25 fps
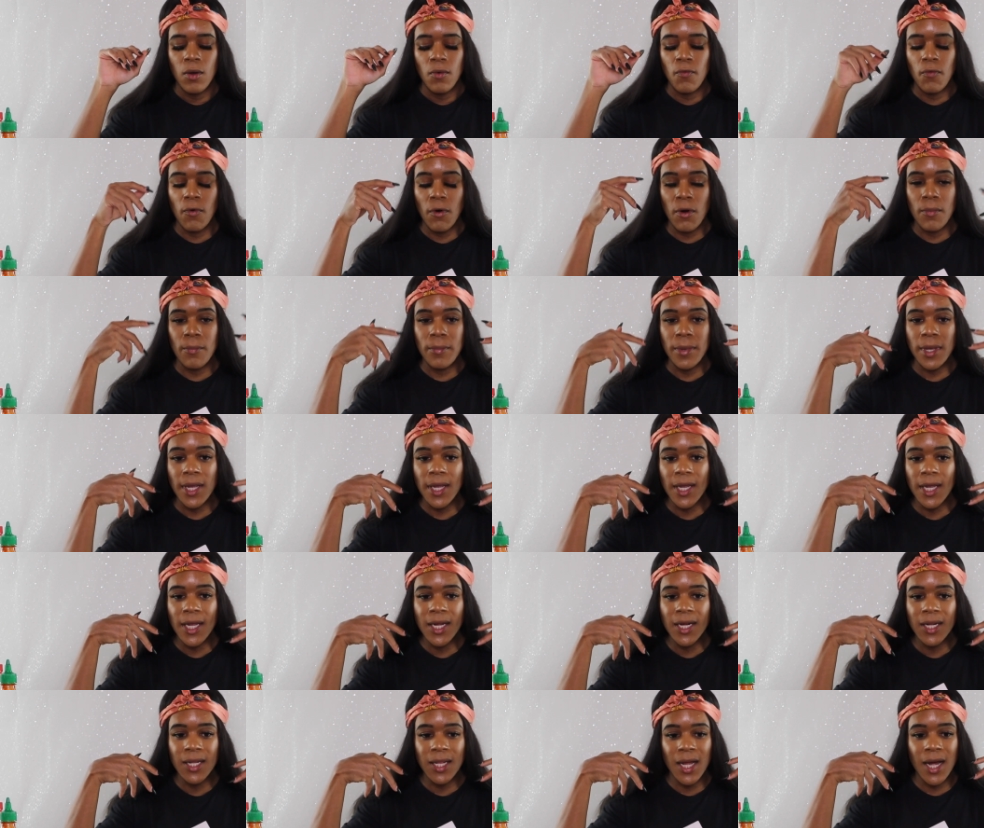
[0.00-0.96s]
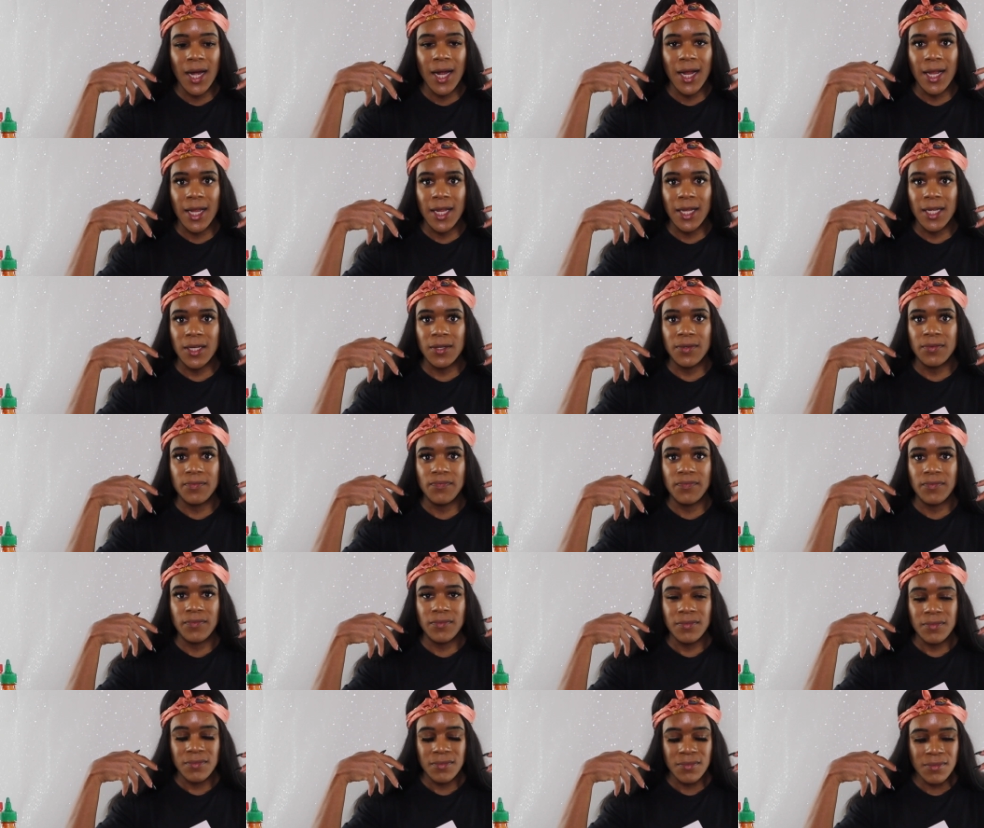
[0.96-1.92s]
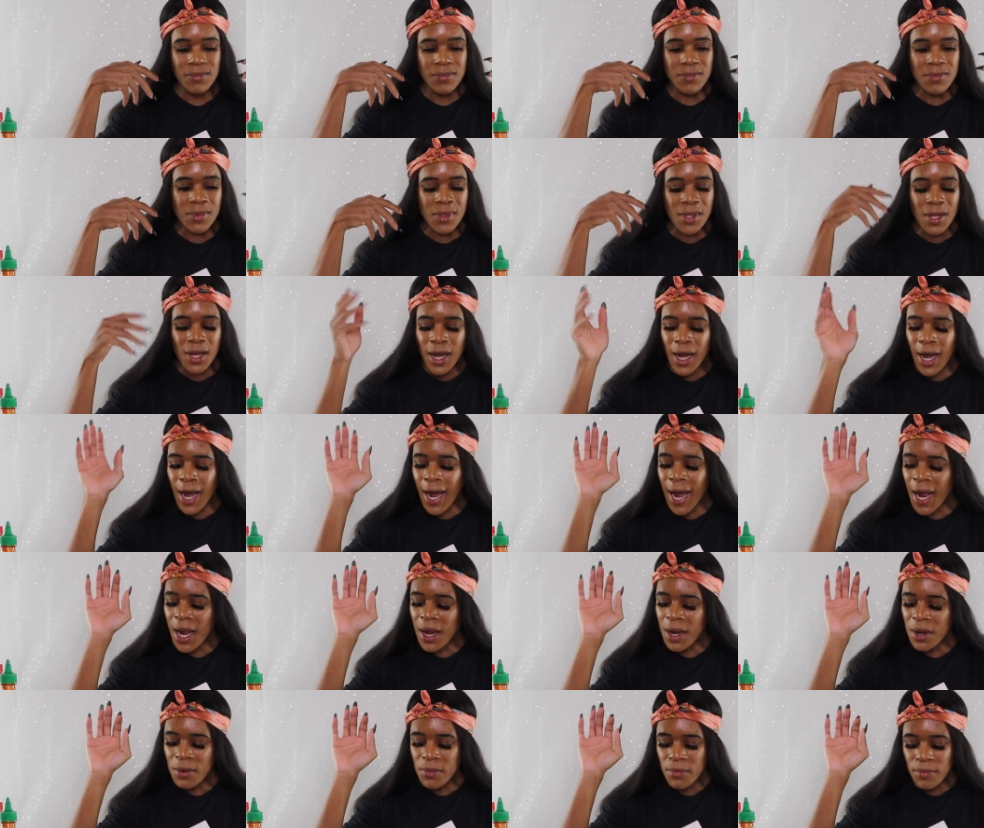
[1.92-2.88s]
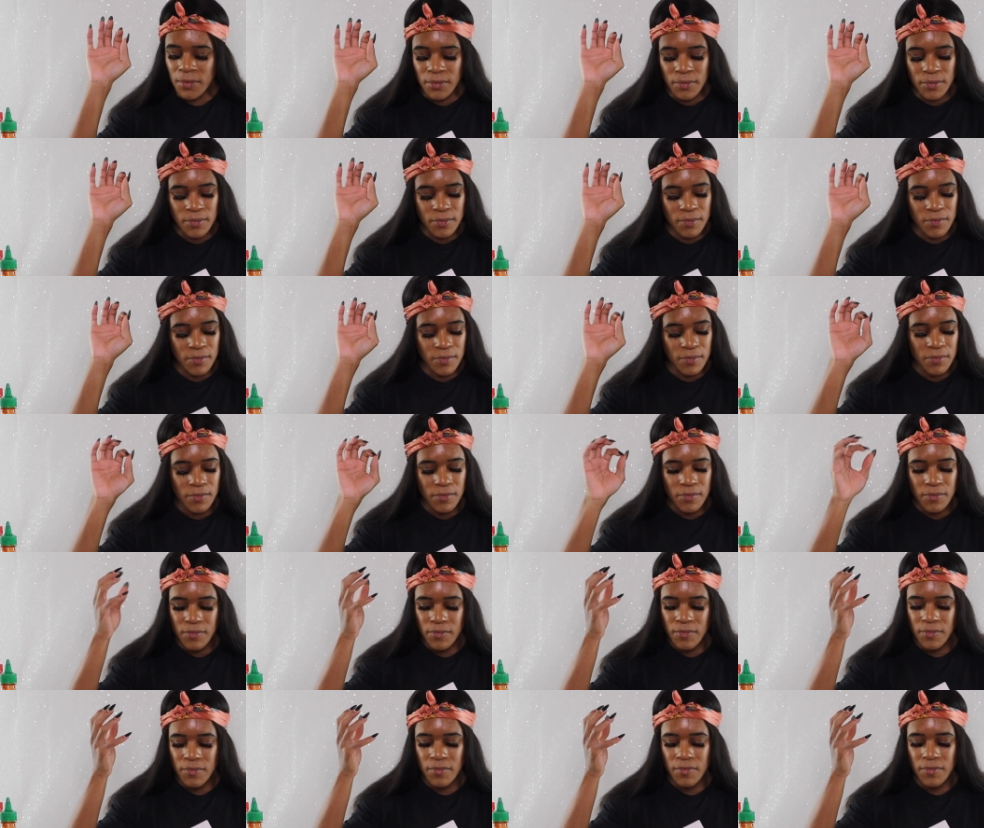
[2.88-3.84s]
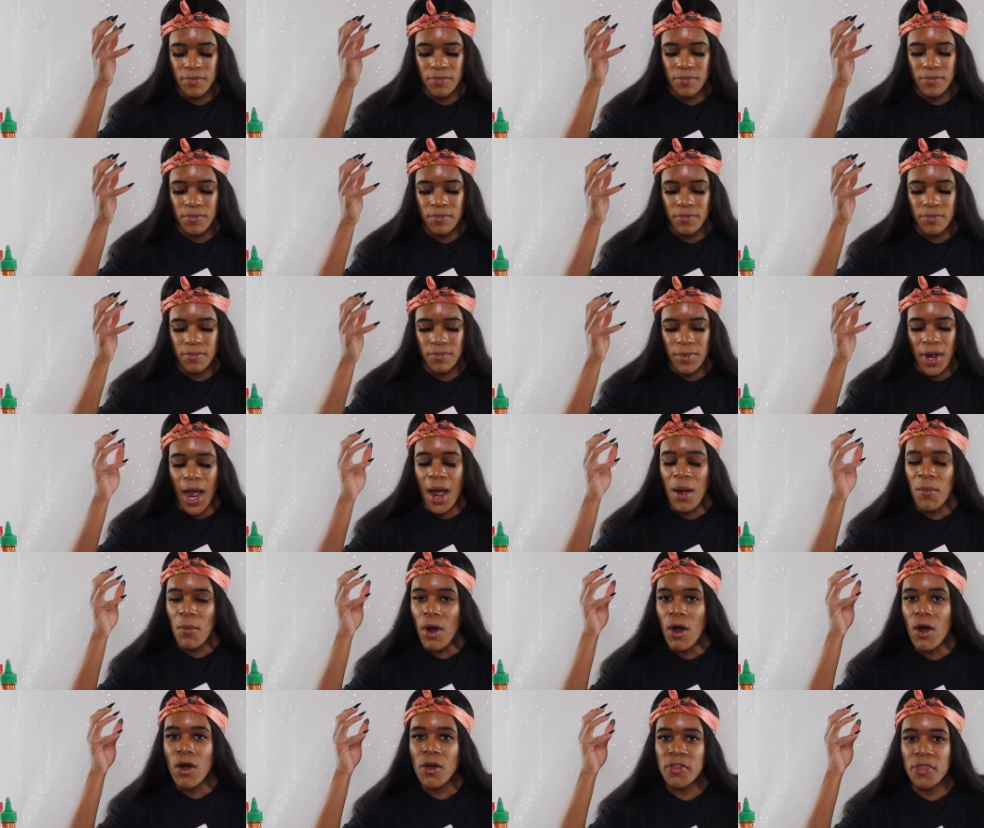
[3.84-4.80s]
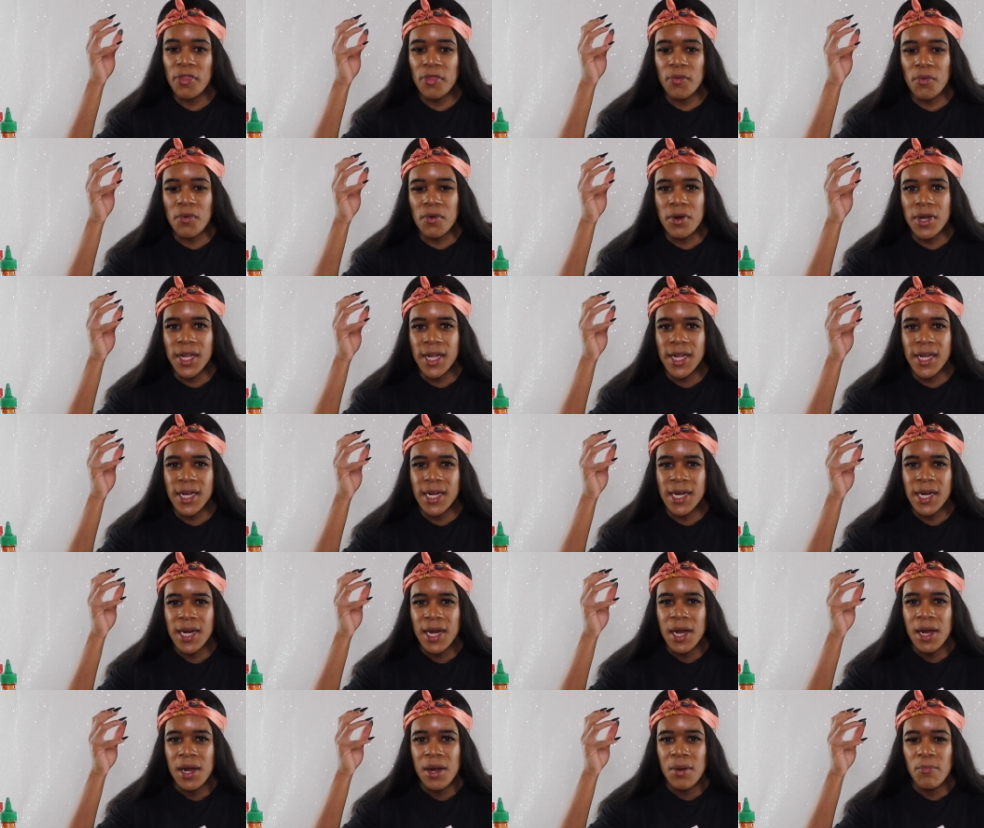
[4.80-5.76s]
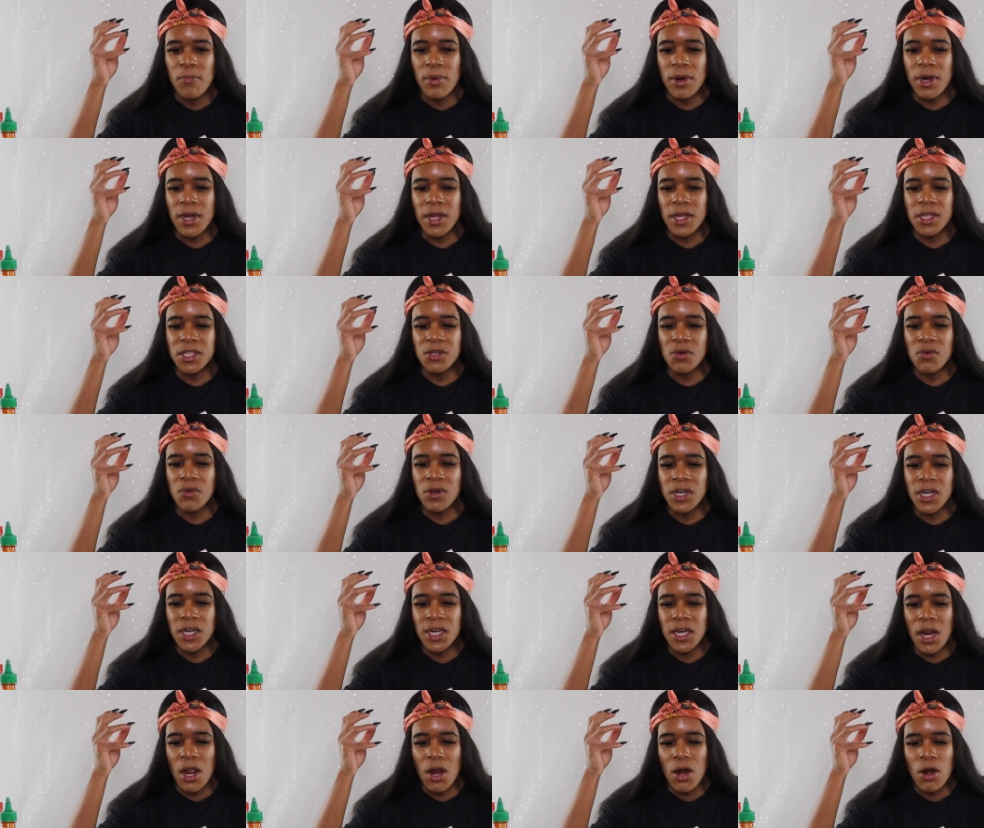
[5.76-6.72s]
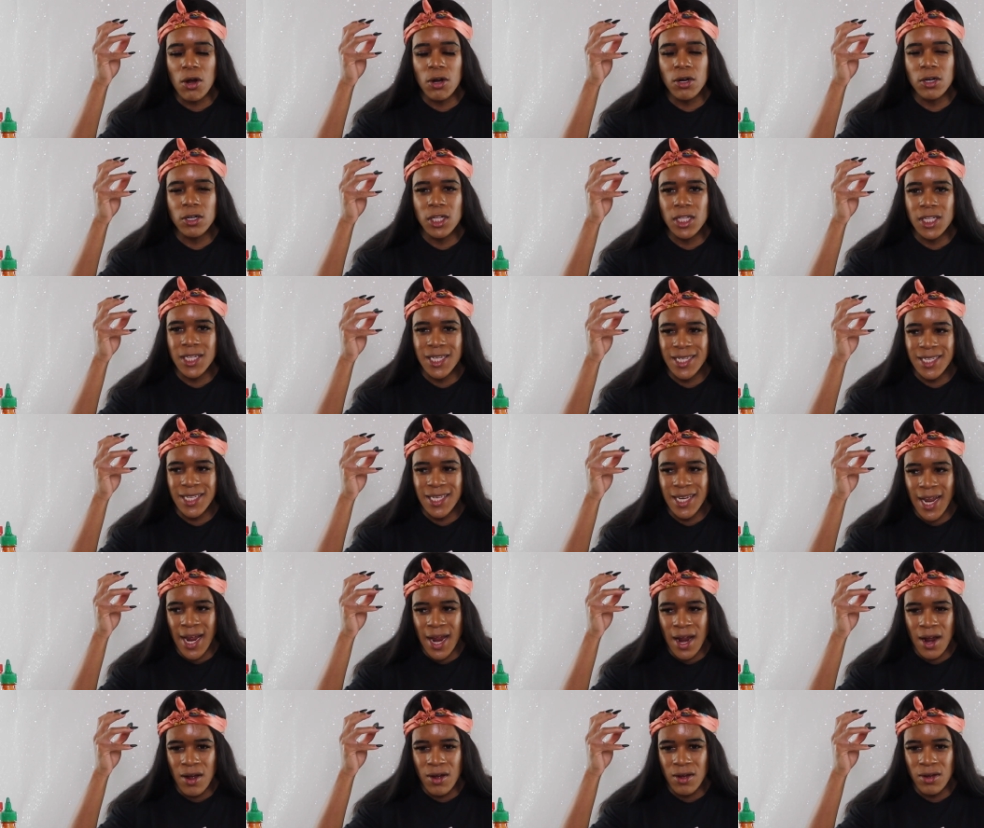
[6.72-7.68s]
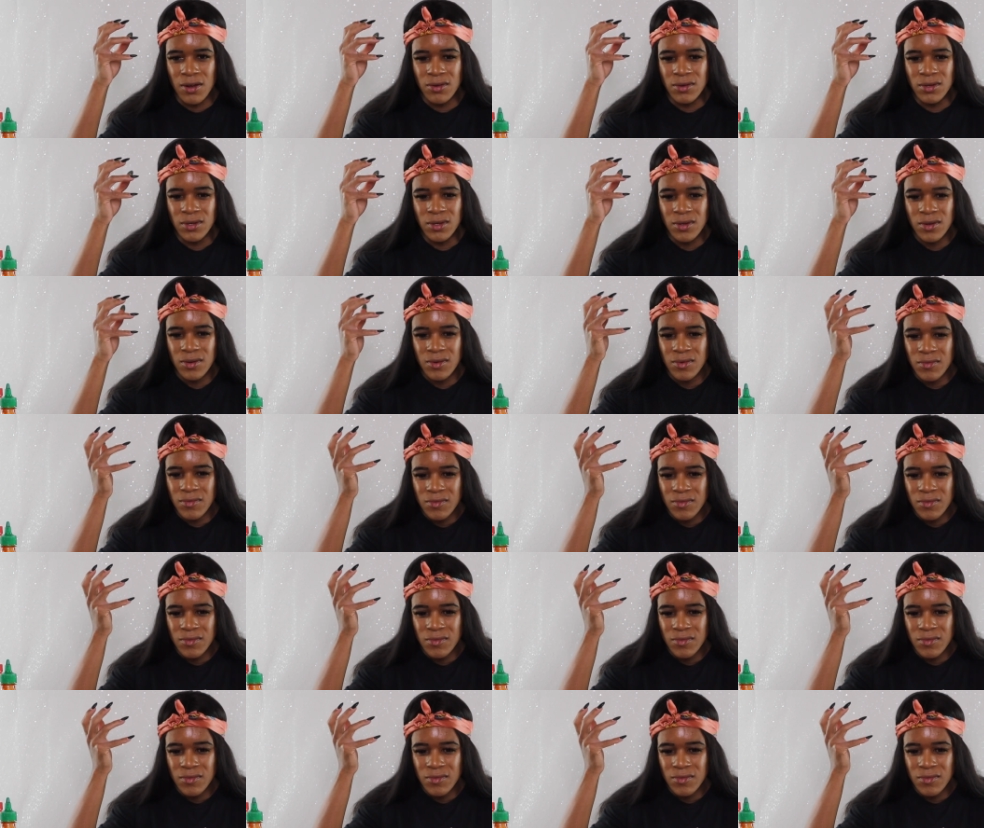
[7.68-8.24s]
for me, like, I'm all three. But if you want to narrow it down,